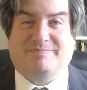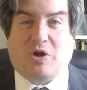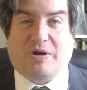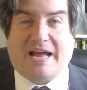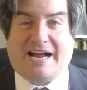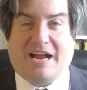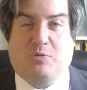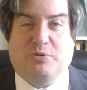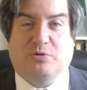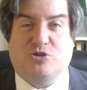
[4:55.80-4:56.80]
Okay, I
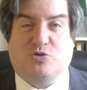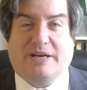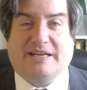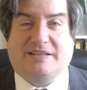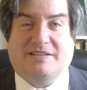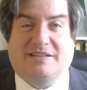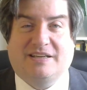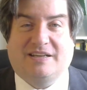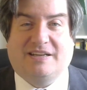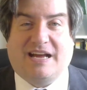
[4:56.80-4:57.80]
hope you enjoyed it.
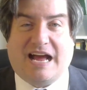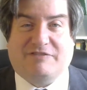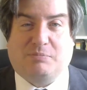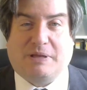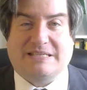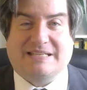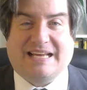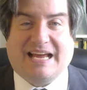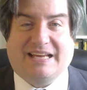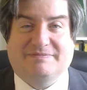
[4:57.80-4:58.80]
Have a pleasant
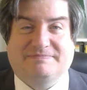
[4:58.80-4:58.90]
day.